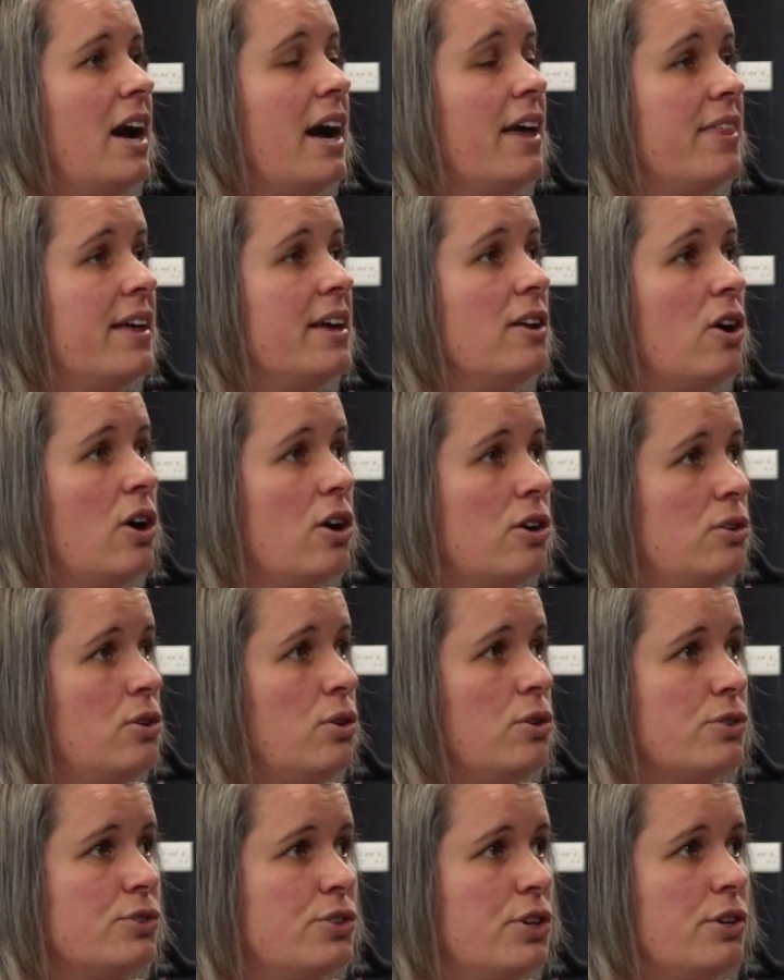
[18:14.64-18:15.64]
I think our
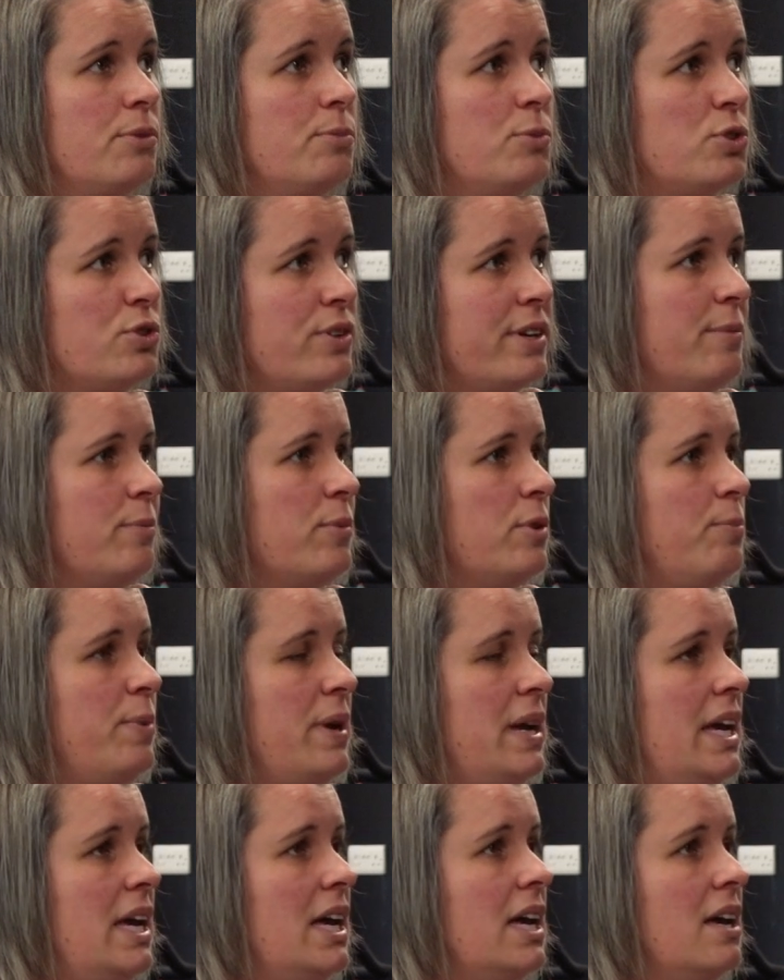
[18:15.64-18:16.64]
long-term dream would
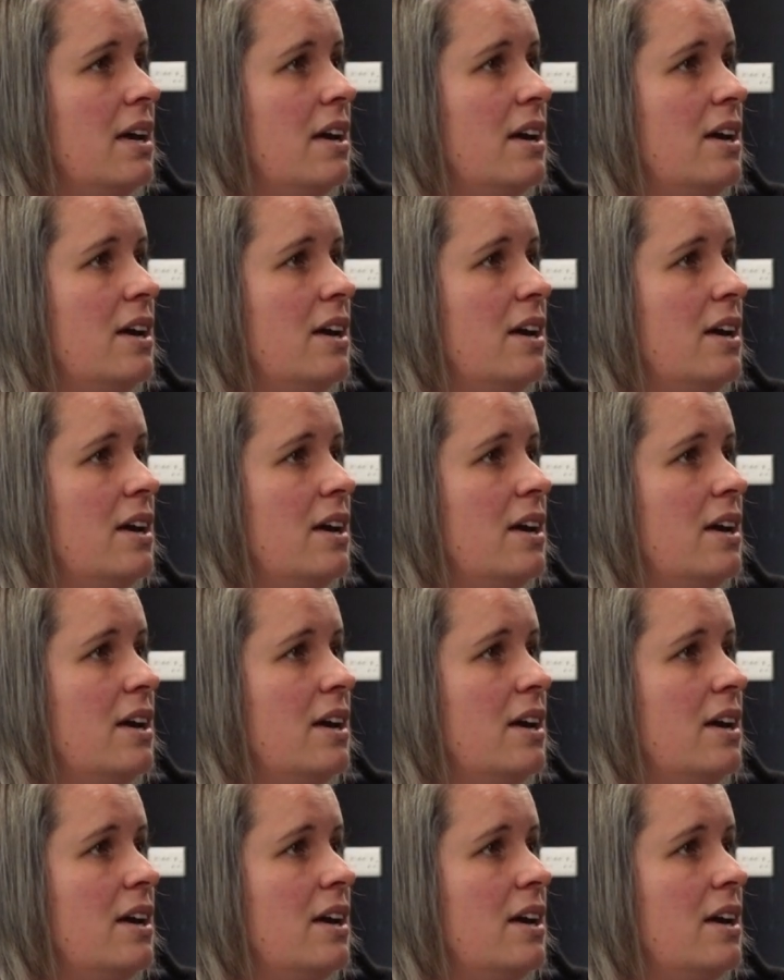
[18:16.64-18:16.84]
be